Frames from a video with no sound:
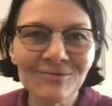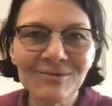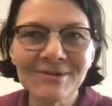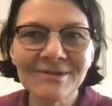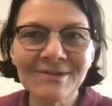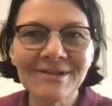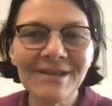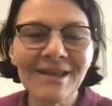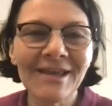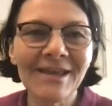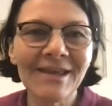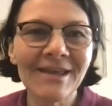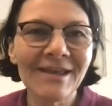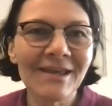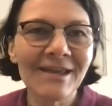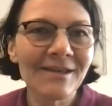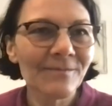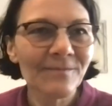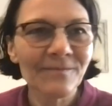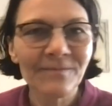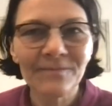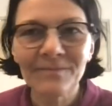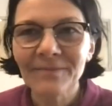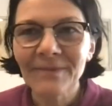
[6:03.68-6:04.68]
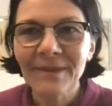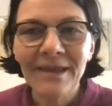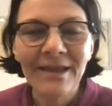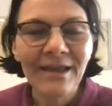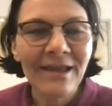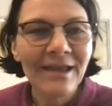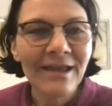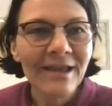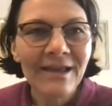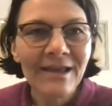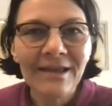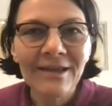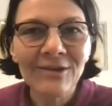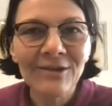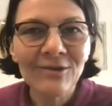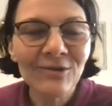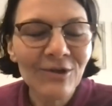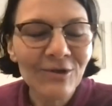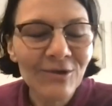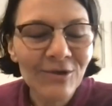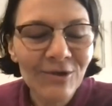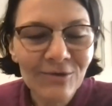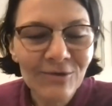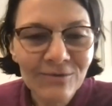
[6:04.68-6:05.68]
will say you
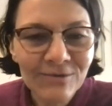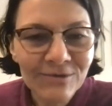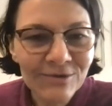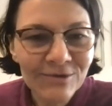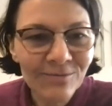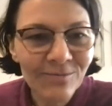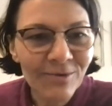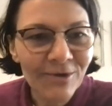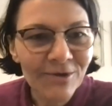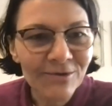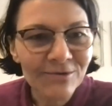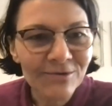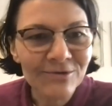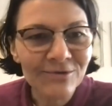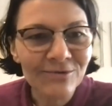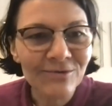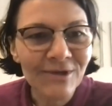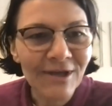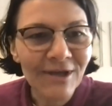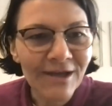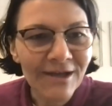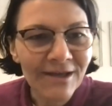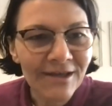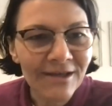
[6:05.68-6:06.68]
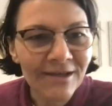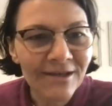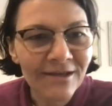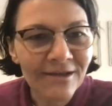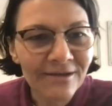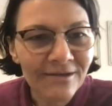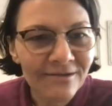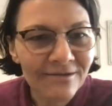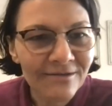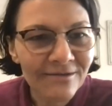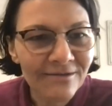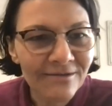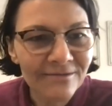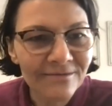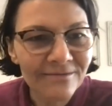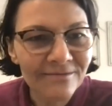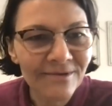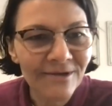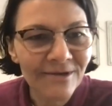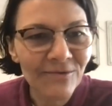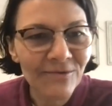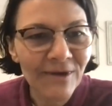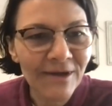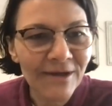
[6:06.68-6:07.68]
know you were supposed to die
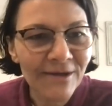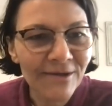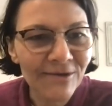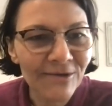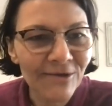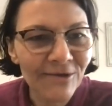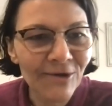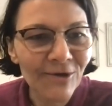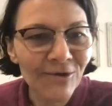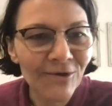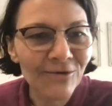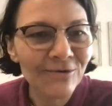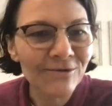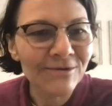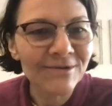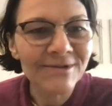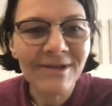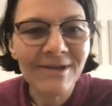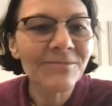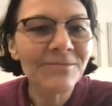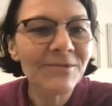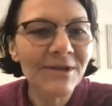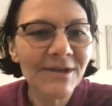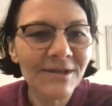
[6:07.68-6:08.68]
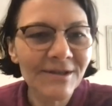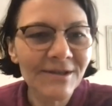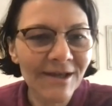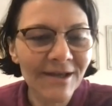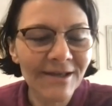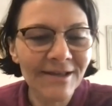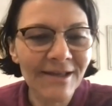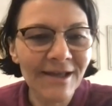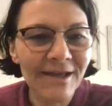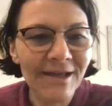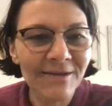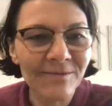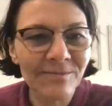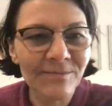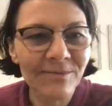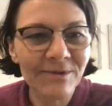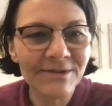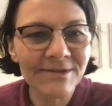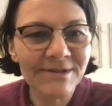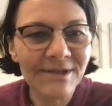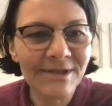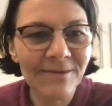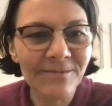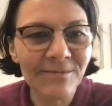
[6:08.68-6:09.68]
a while ago or something like that
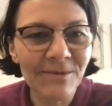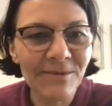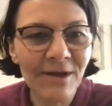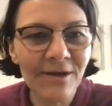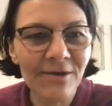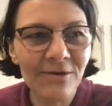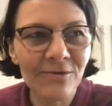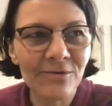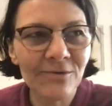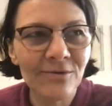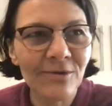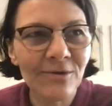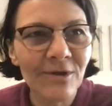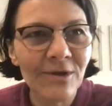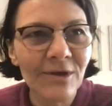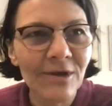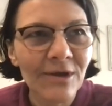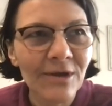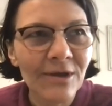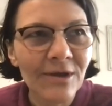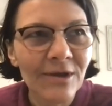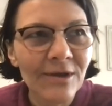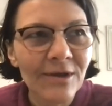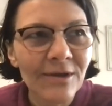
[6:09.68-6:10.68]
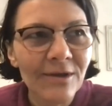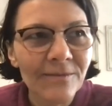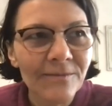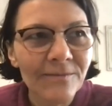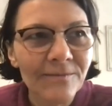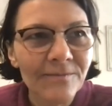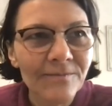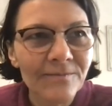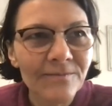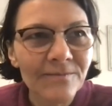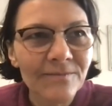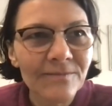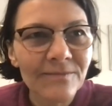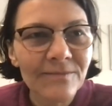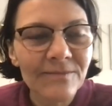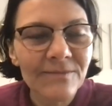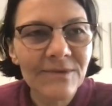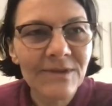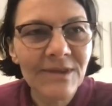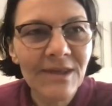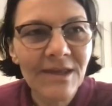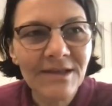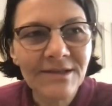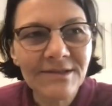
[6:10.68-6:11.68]
but somehow
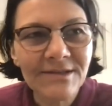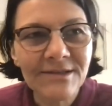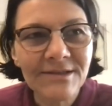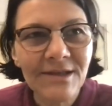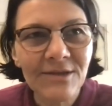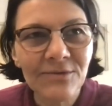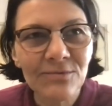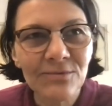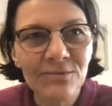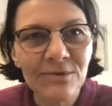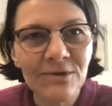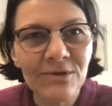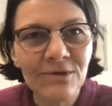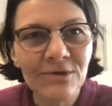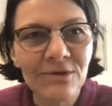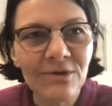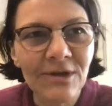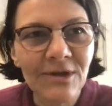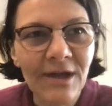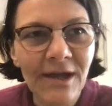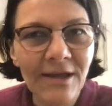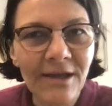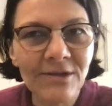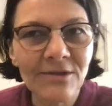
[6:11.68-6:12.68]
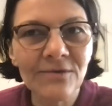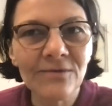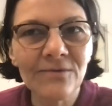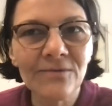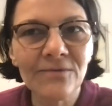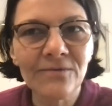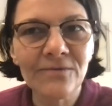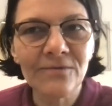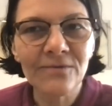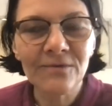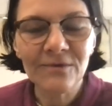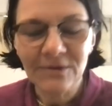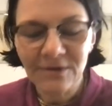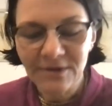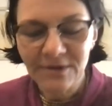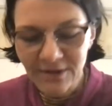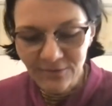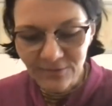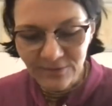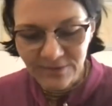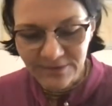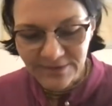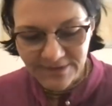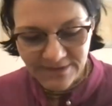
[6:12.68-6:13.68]
things that were kind of
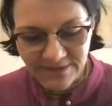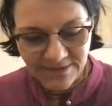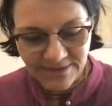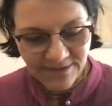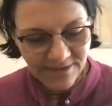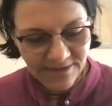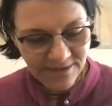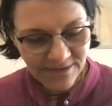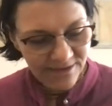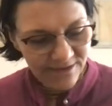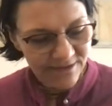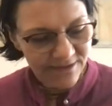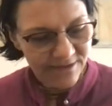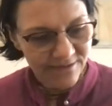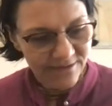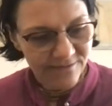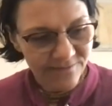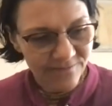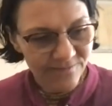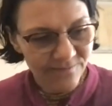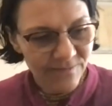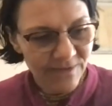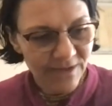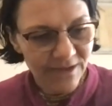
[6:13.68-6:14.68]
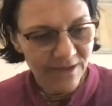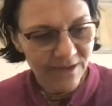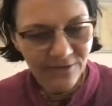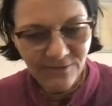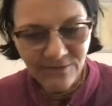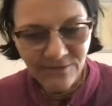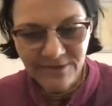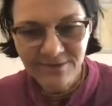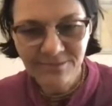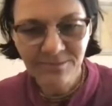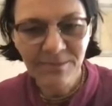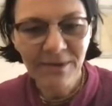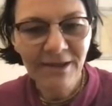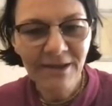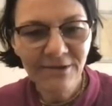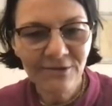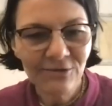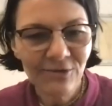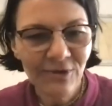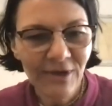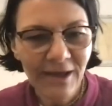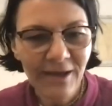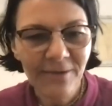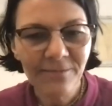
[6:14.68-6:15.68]
there was was meant
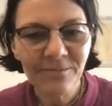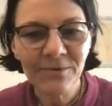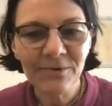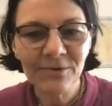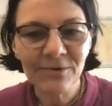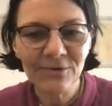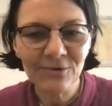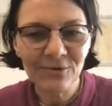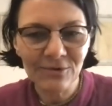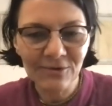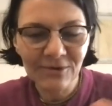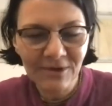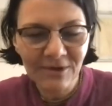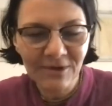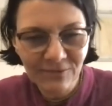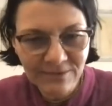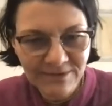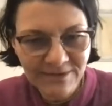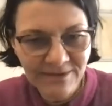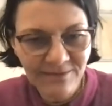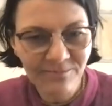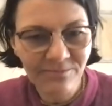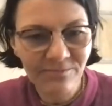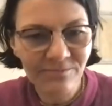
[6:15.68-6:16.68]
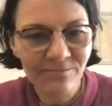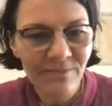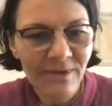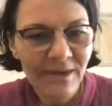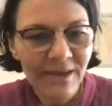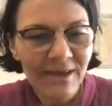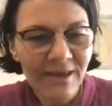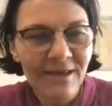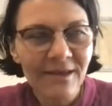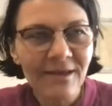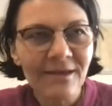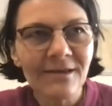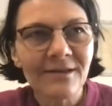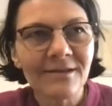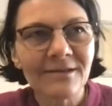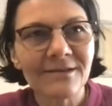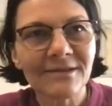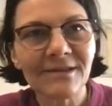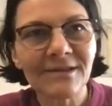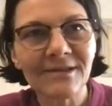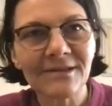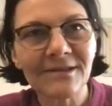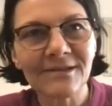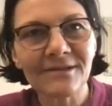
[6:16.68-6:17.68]
to happen or there was the
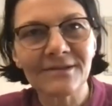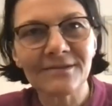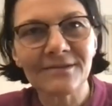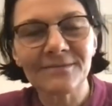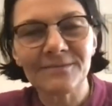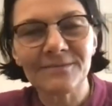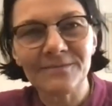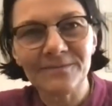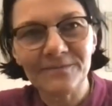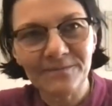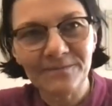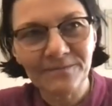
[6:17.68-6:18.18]
the